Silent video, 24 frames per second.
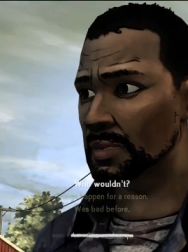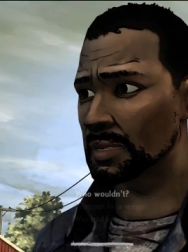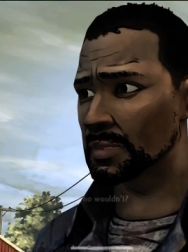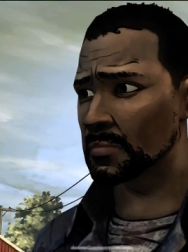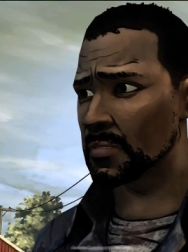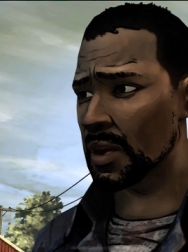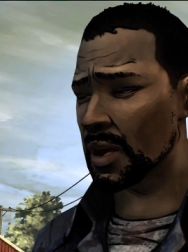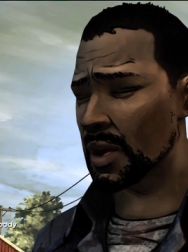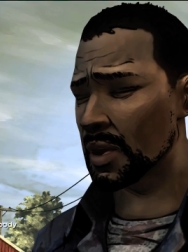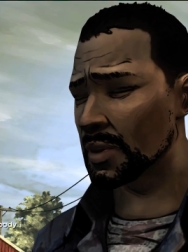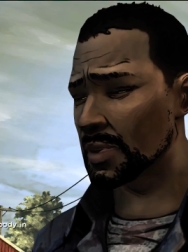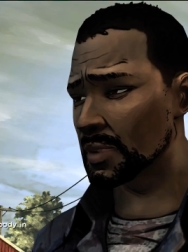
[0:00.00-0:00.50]

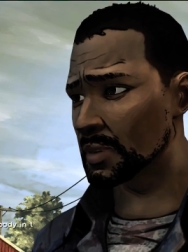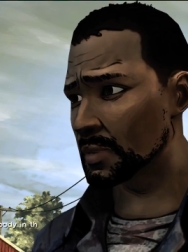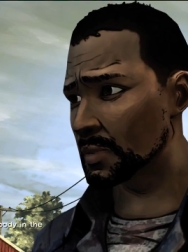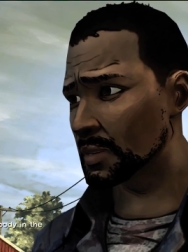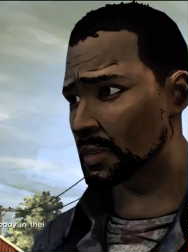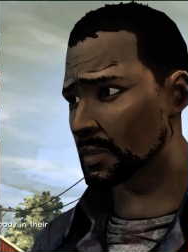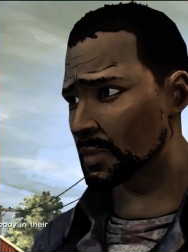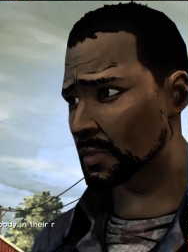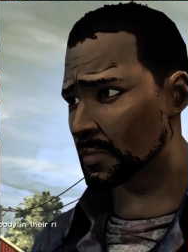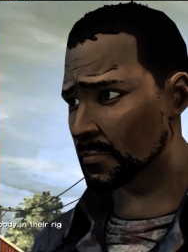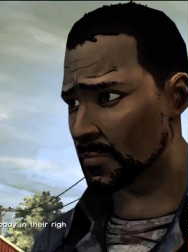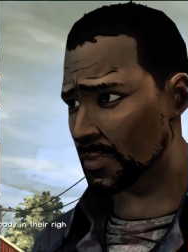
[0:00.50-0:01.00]
Anybody in
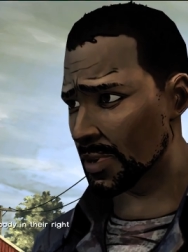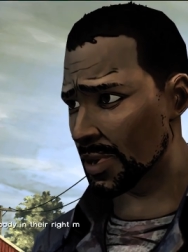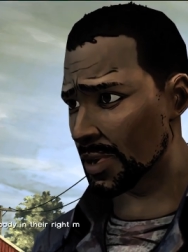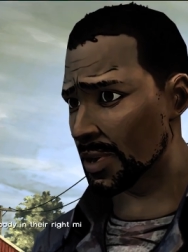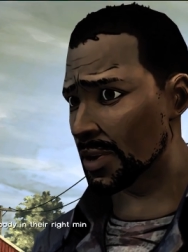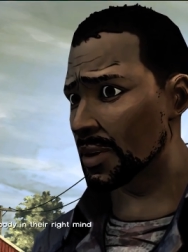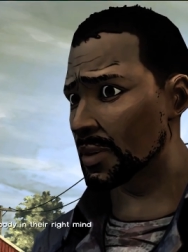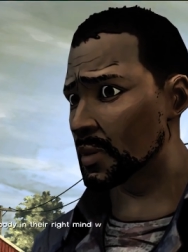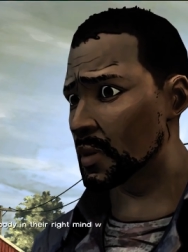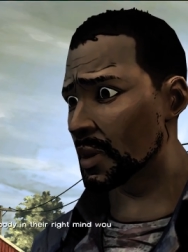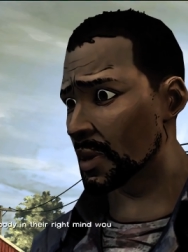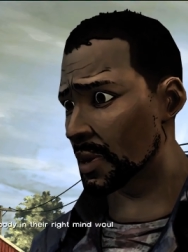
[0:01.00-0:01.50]
their right
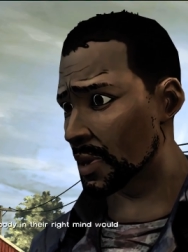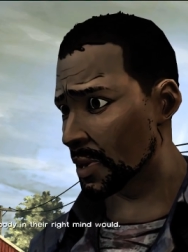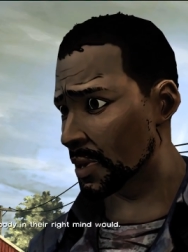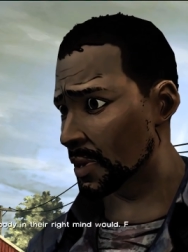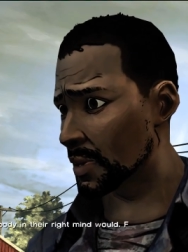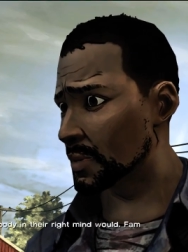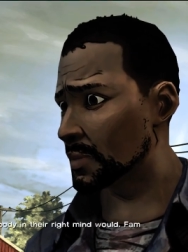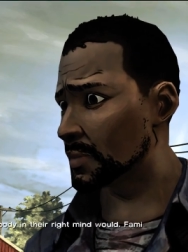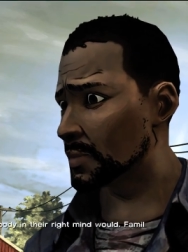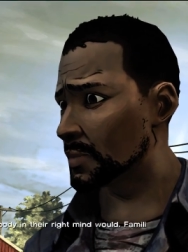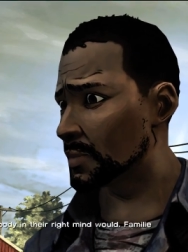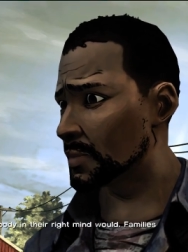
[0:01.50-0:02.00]
mind would.
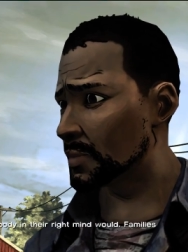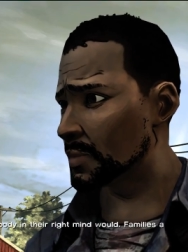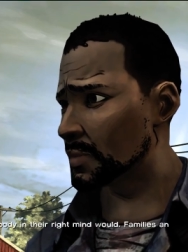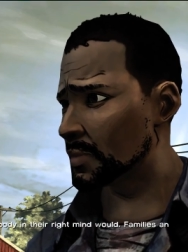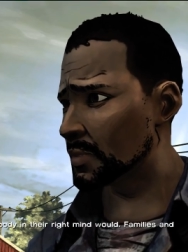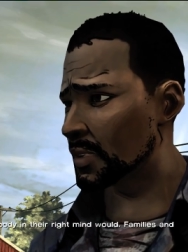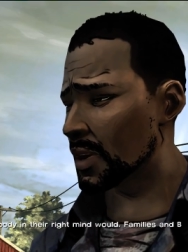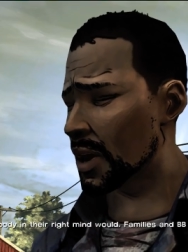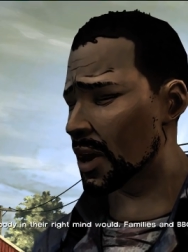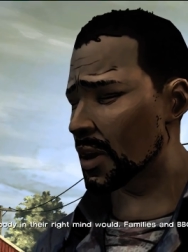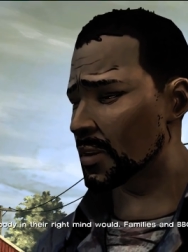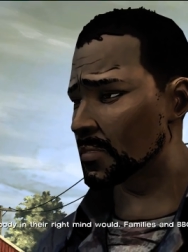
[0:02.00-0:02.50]

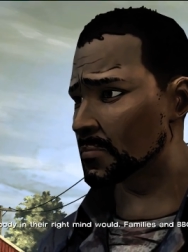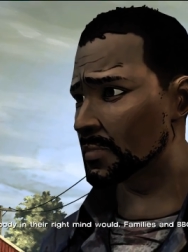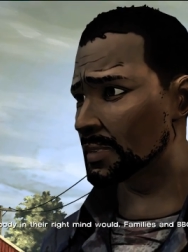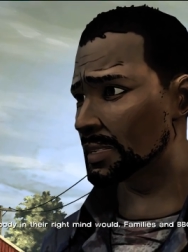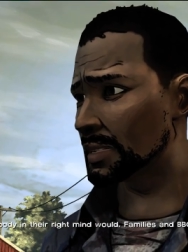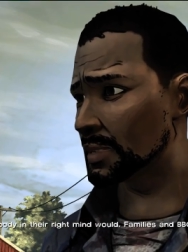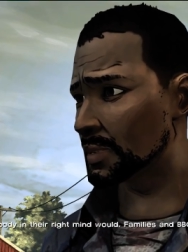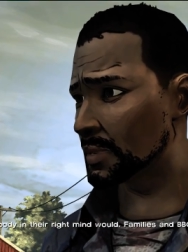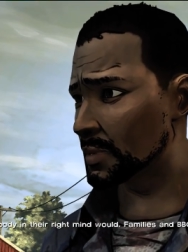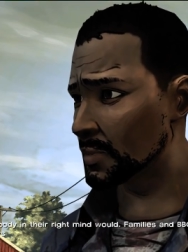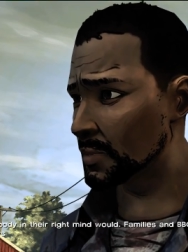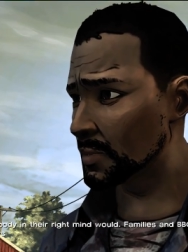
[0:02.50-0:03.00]

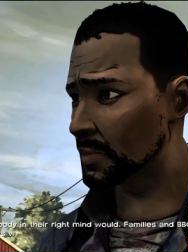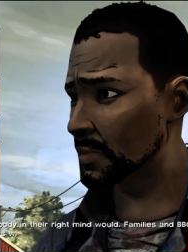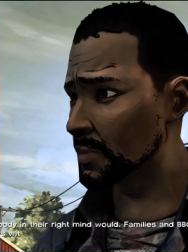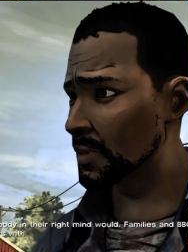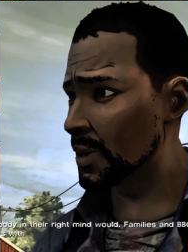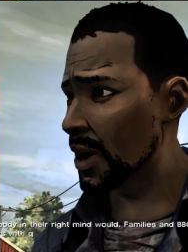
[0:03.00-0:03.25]
Families and